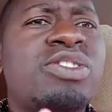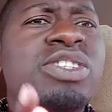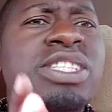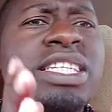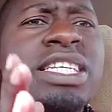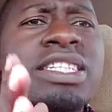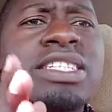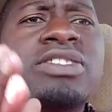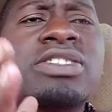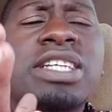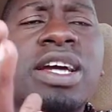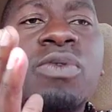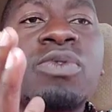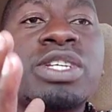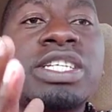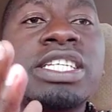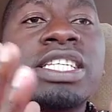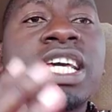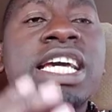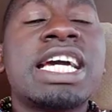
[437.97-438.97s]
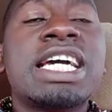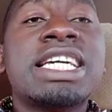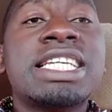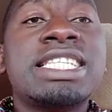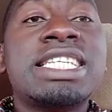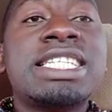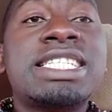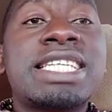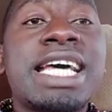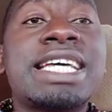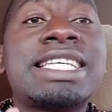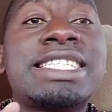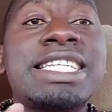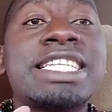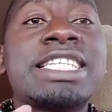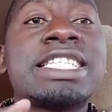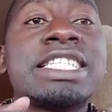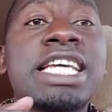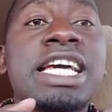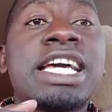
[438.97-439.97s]
Not are witches. These are
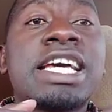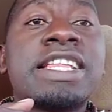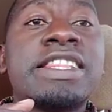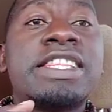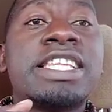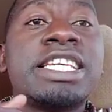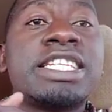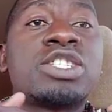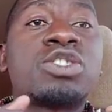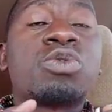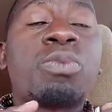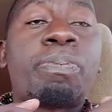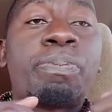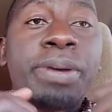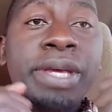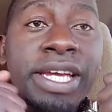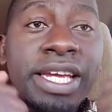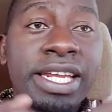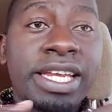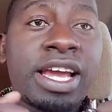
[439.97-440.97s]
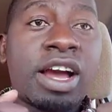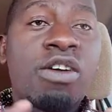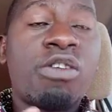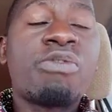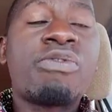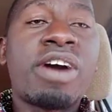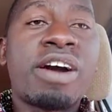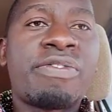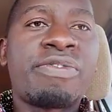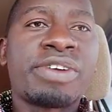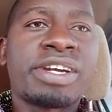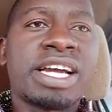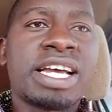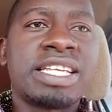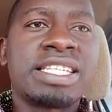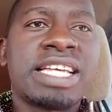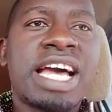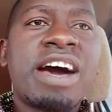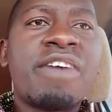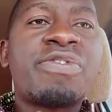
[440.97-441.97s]
the superior of
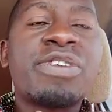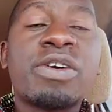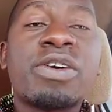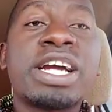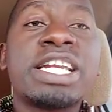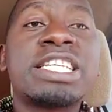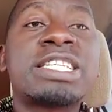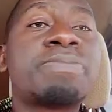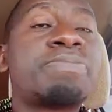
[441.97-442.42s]
Africans. Africa can